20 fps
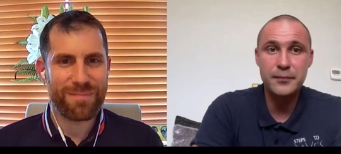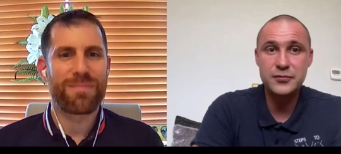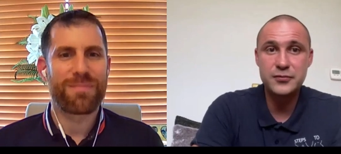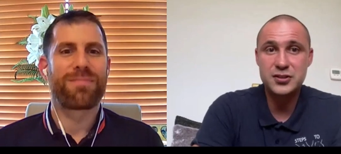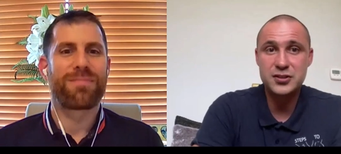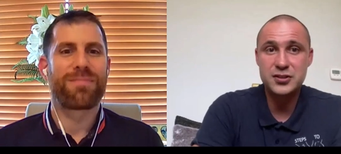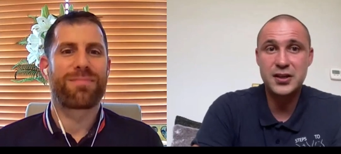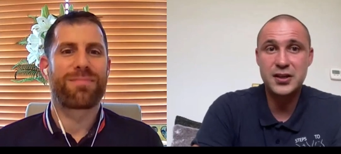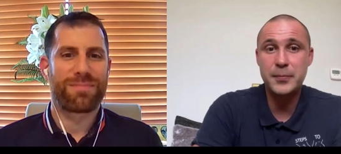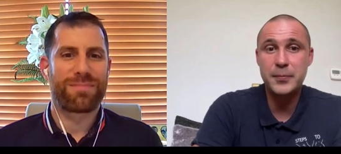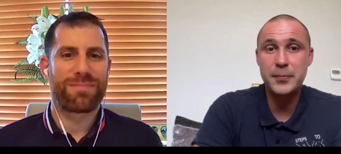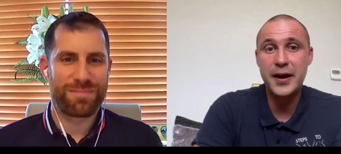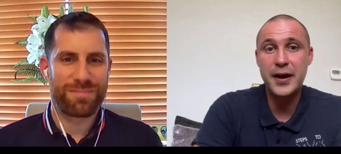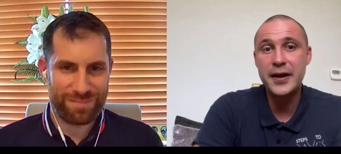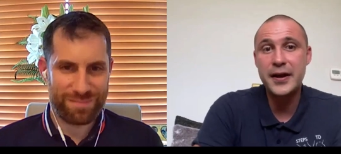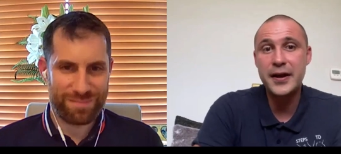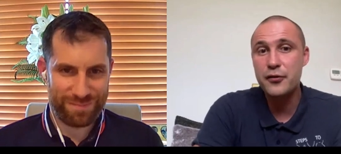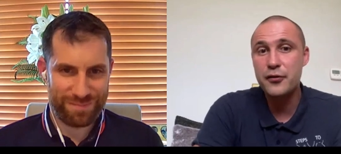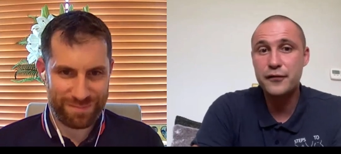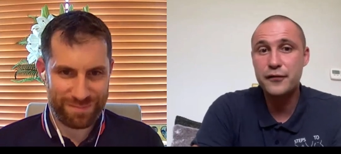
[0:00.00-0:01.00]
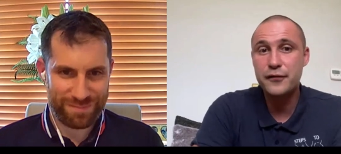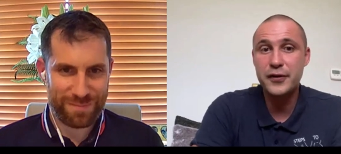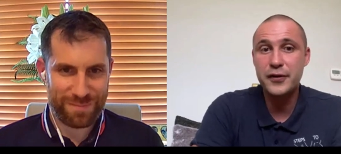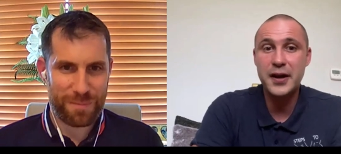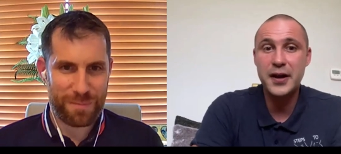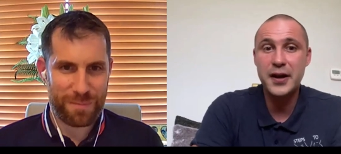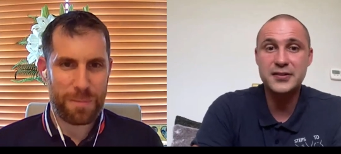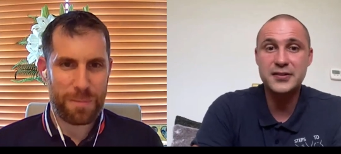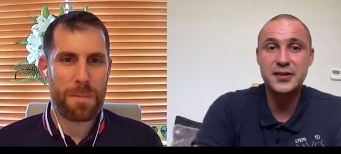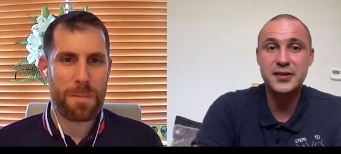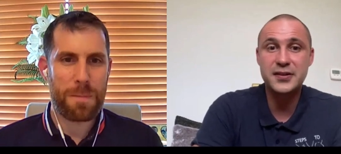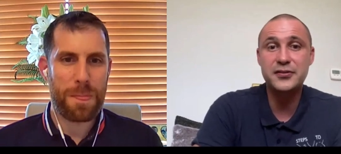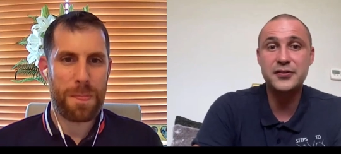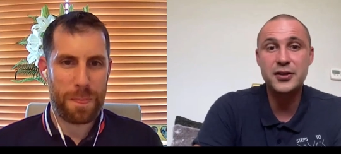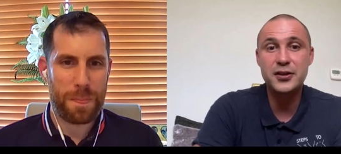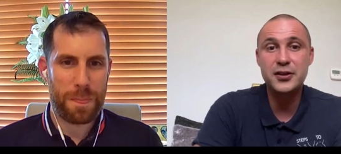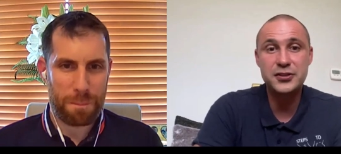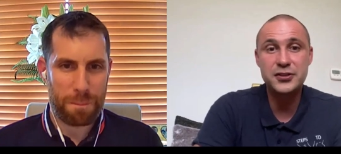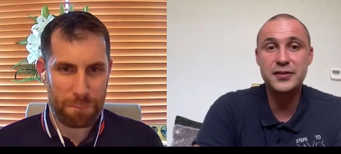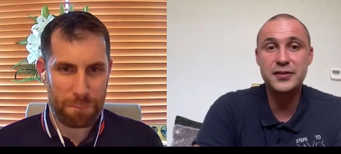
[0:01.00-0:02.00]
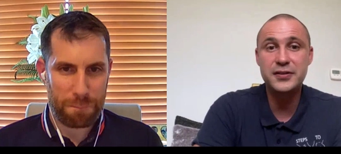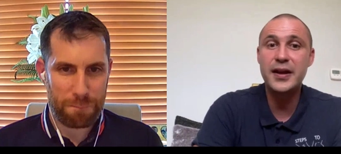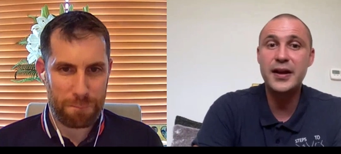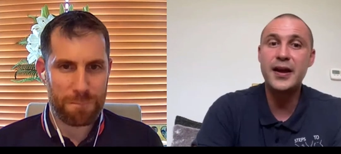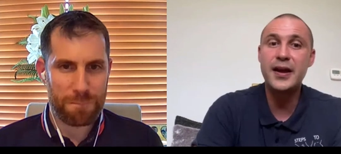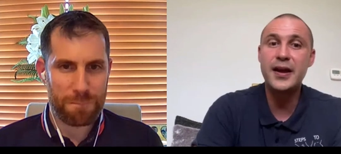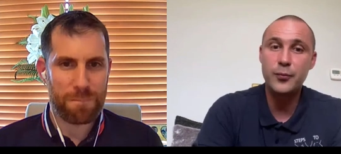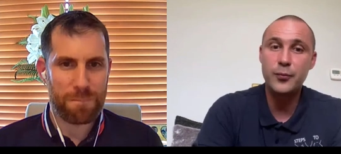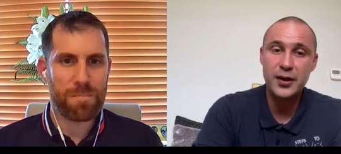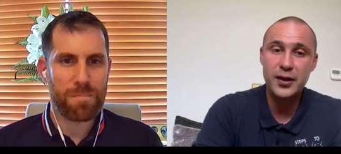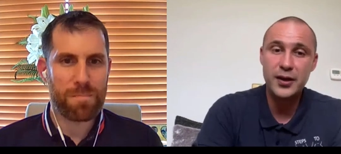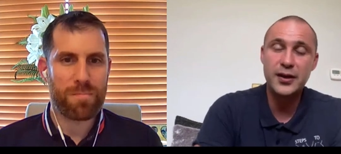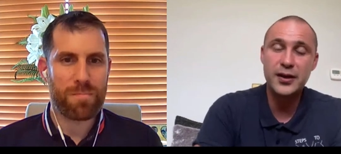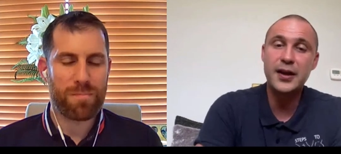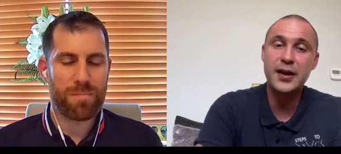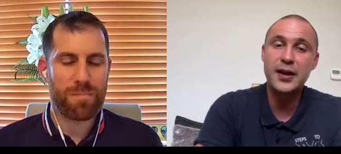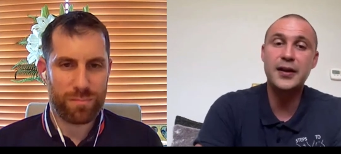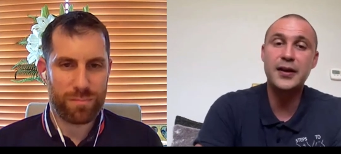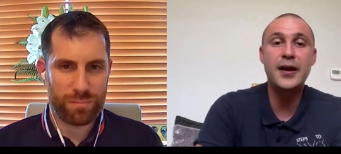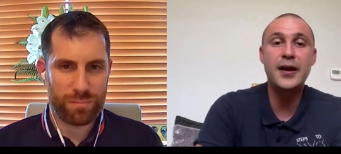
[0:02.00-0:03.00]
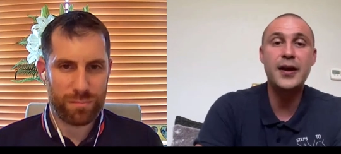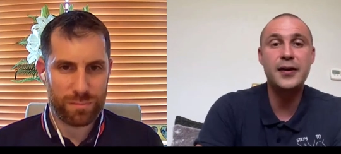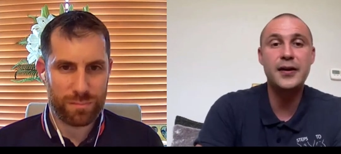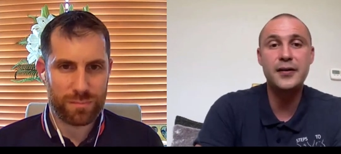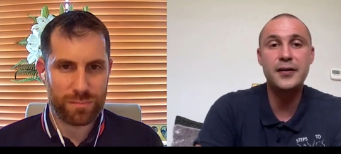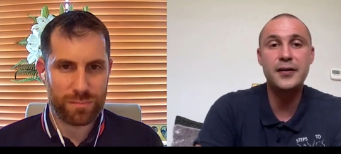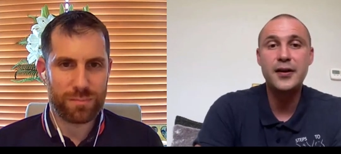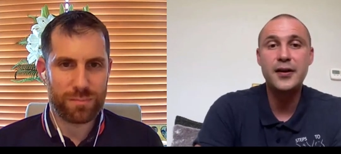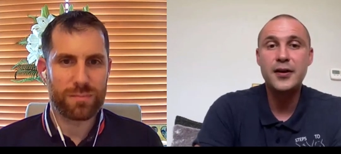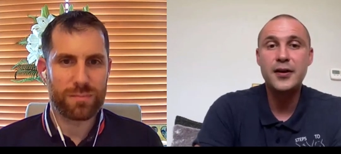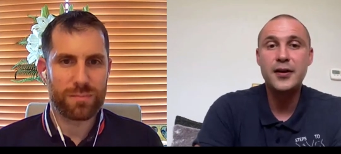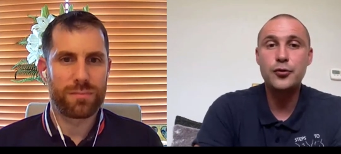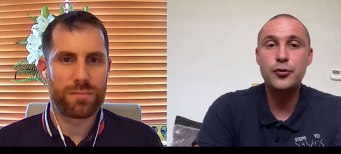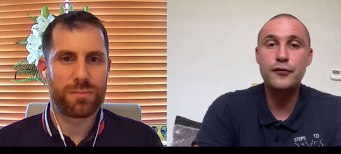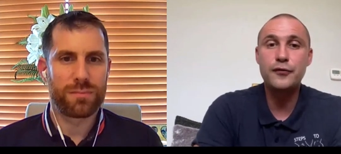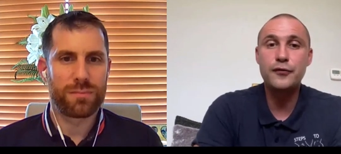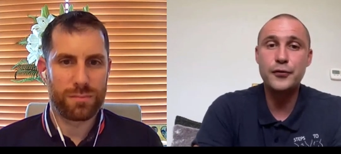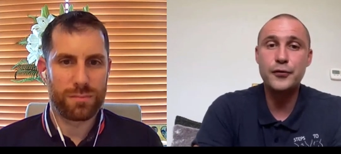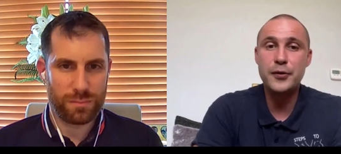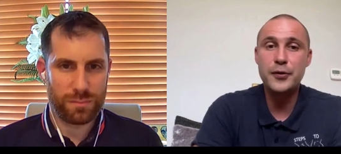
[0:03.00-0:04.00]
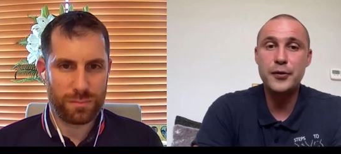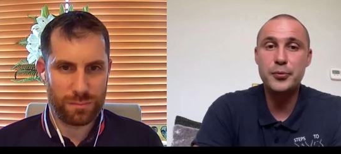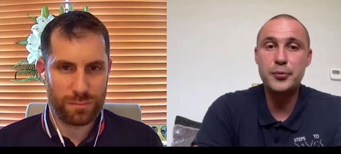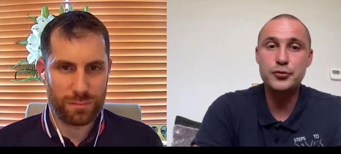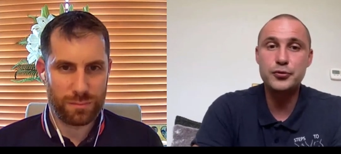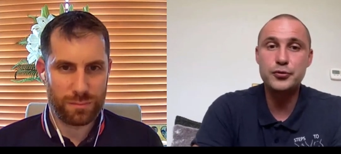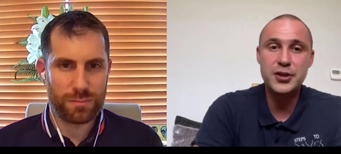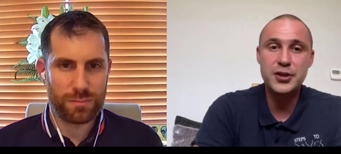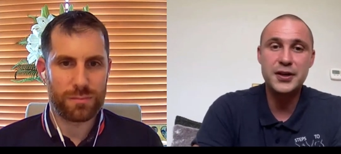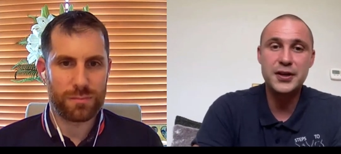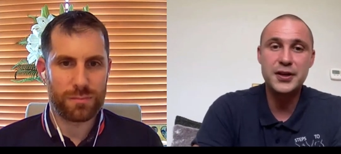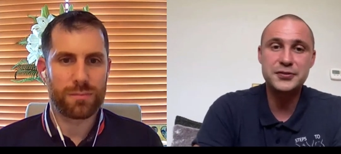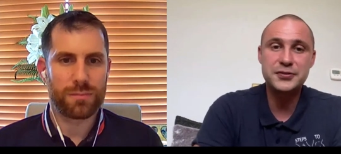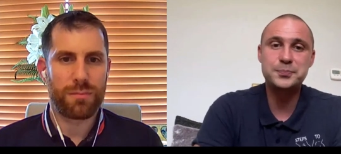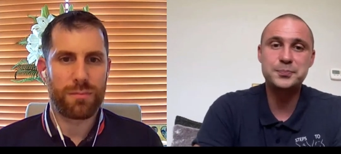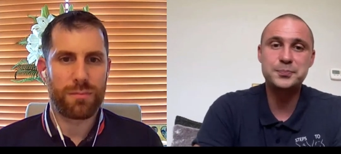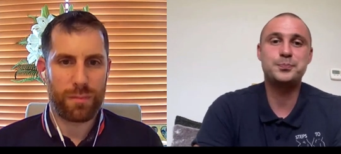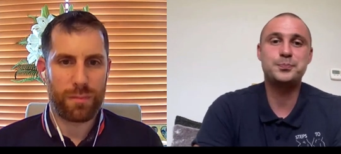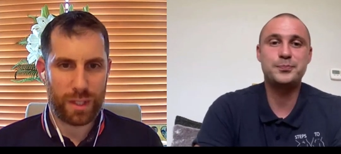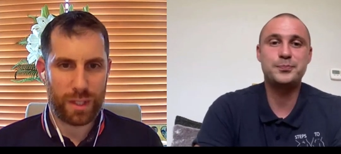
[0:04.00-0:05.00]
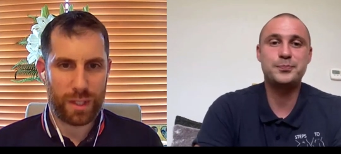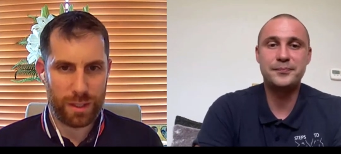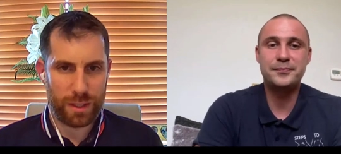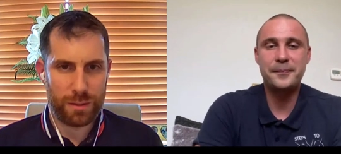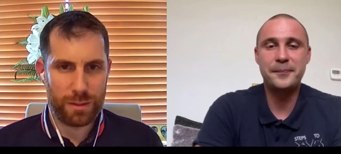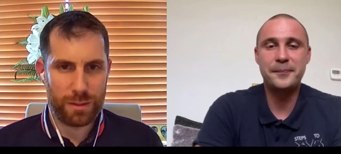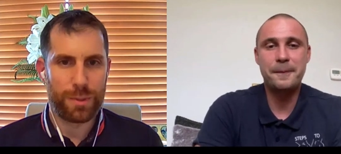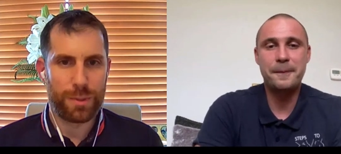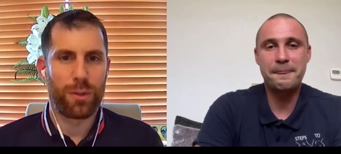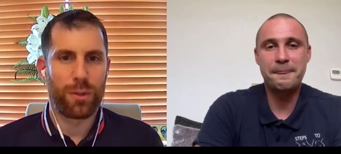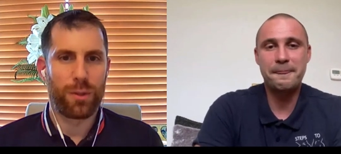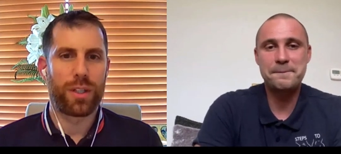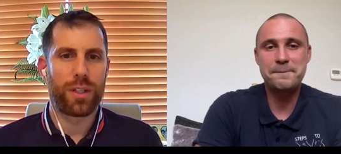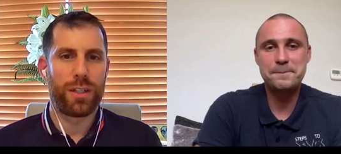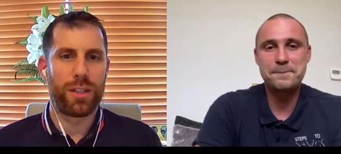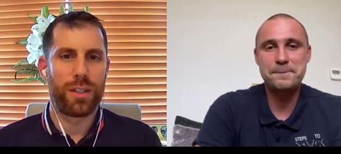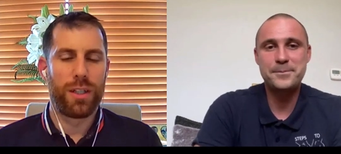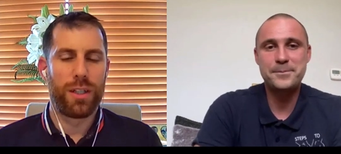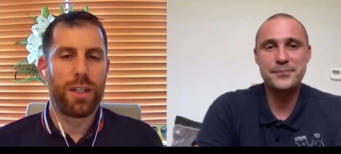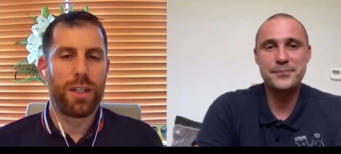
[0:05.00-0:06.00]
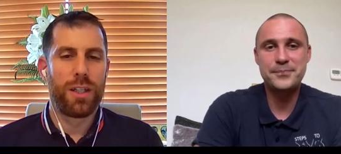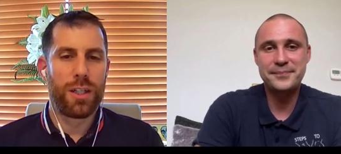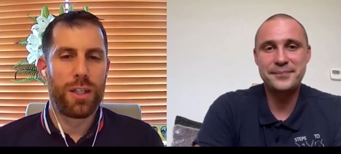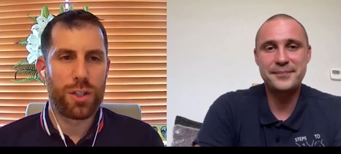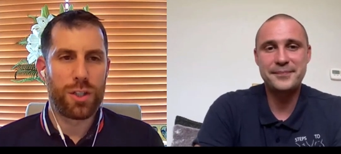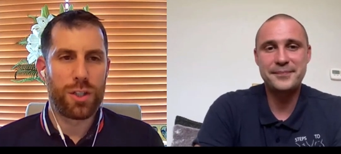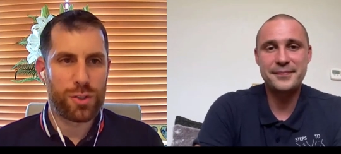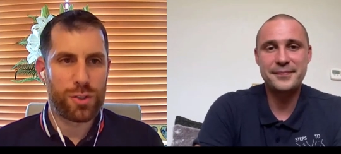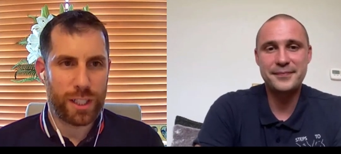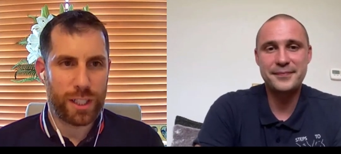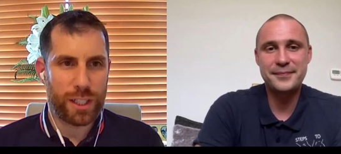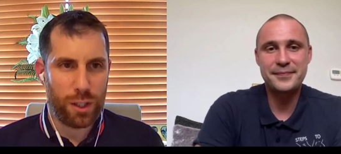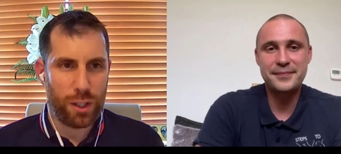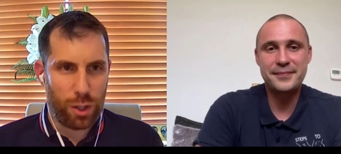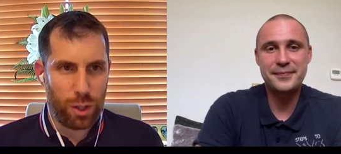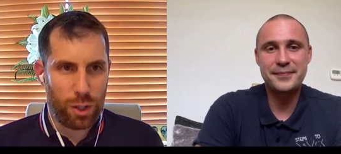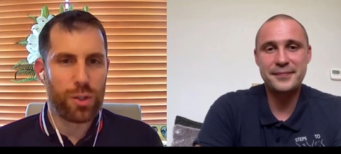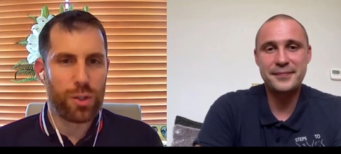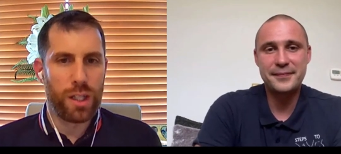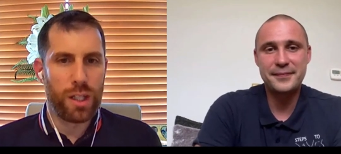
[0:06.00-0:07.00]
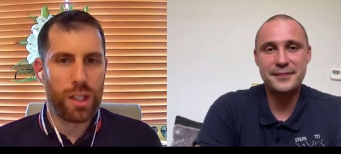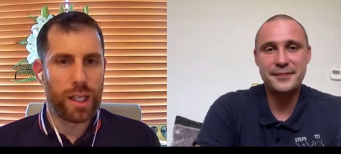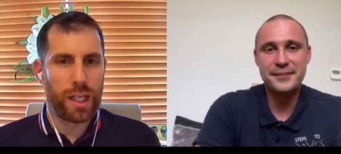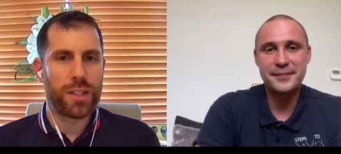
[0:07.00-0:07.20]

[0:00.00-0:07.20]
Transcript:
Speaker 1: um, just keep an eye out for the next induction day, and we can get you in and go through the process.
Speaker 2: Brilliant. So I'll stick all the